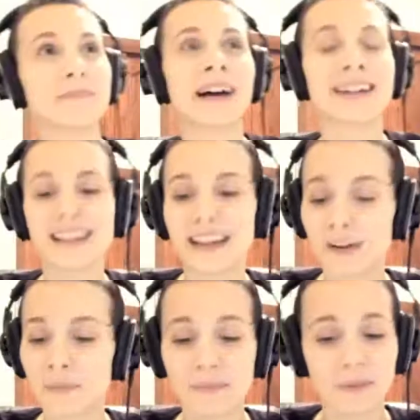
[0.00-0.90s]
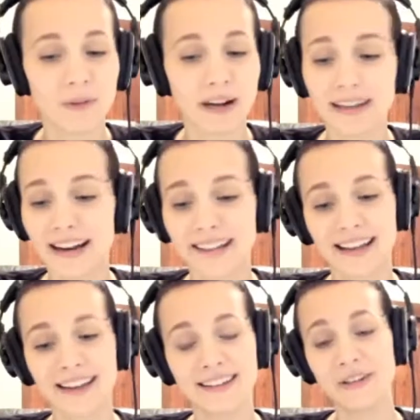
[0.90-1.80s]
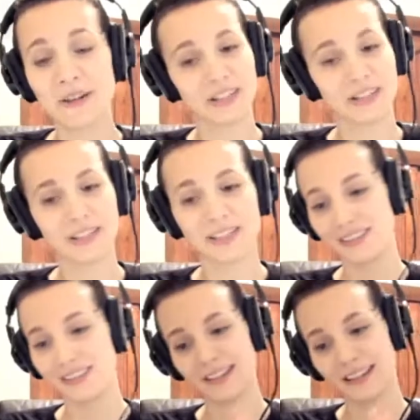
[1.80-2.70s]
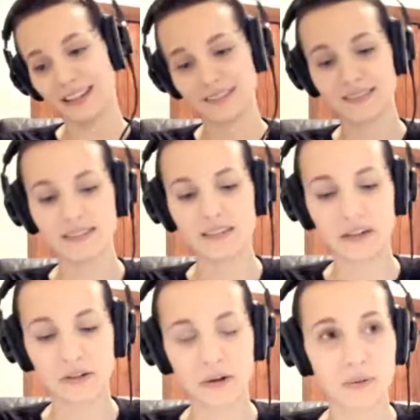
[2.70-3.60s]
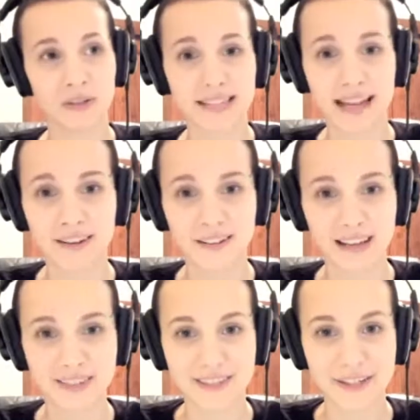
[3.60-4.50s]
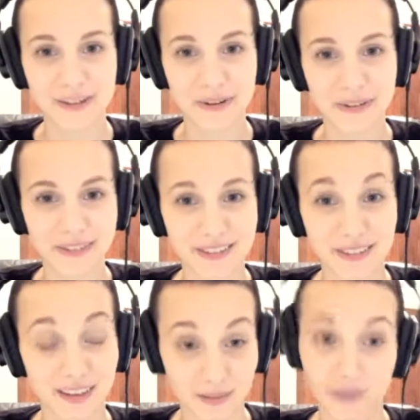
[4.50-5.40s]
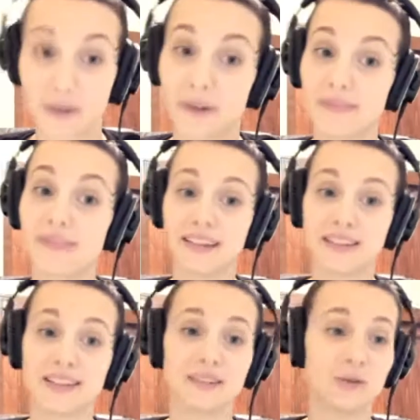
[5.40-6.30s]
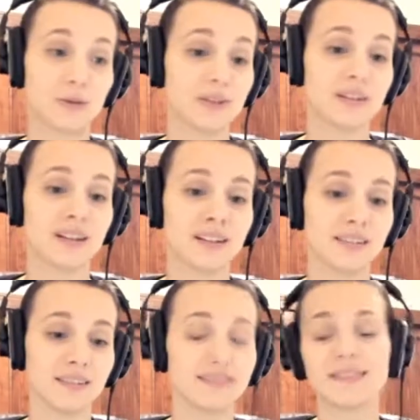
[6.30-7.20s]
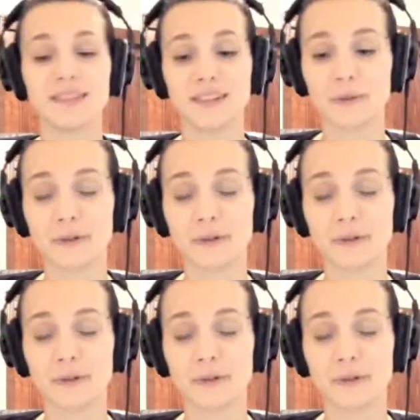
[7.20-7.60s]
like when I got that, you know, like you're like, I don't know, 10, 11 years old, and you think that is like the coolest thing in the world.